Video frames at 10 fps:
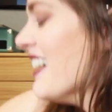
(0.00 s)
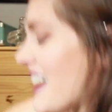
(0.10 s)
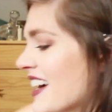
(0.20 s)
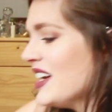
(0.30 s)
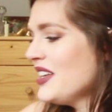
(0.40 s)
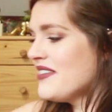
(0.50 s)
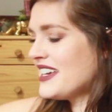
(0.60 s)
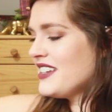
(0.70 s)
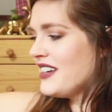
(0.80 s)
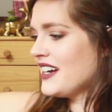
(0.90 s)

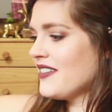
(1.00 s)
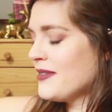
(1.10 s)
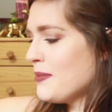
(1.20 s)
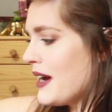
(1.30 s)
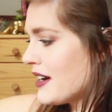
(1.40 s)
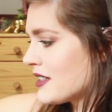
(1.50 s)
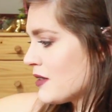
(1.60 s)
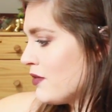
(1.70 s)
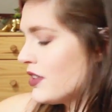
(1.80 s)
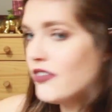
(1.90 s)
I do have a
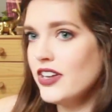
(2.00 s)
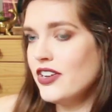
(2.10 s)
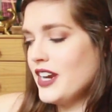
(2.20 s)
box full of other